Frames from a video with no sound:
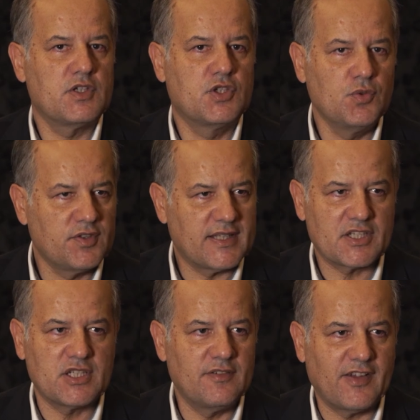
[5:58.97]
do
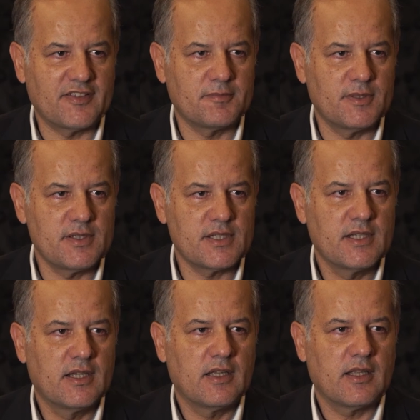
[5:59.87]
such investment
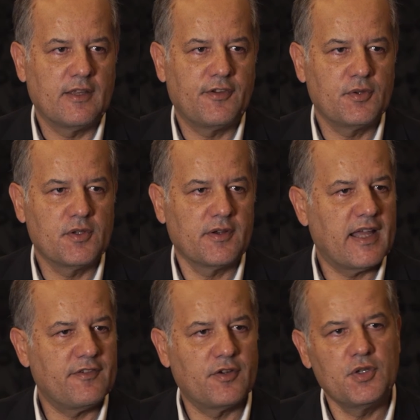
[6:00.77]
if you don't
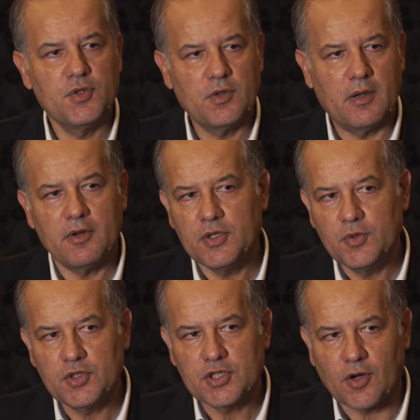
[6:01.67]
have a
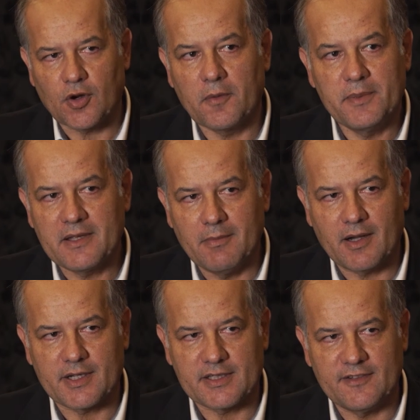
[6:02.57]
huge a big market.